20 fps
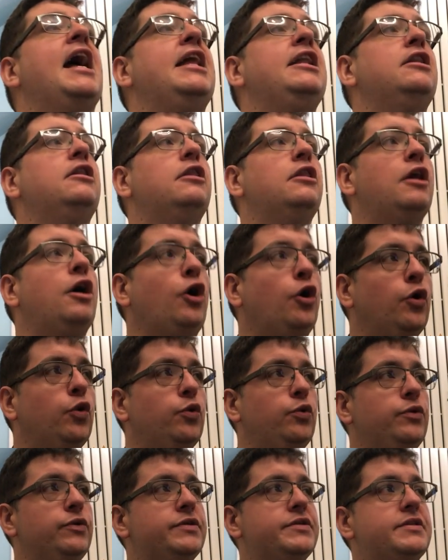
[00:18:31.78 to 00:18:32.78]
and
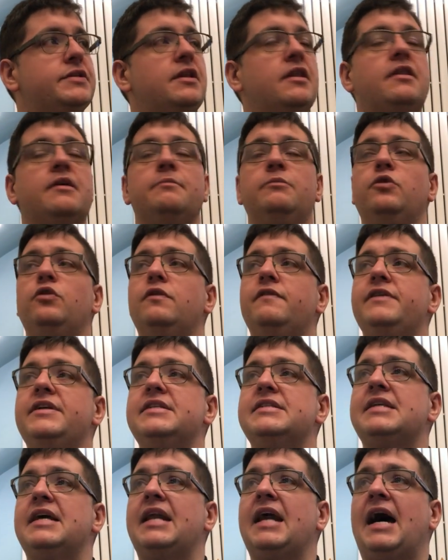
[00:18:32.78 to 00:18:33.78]
loathes the
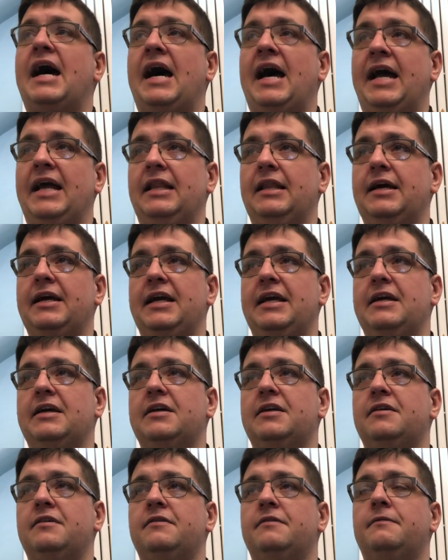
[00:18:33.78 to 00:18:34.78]
movies that I
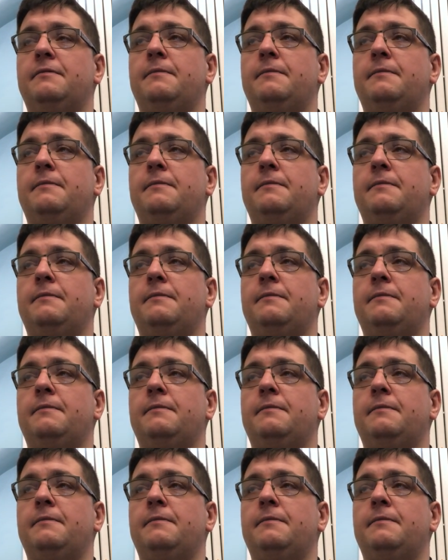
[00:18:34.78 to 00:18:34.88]
like.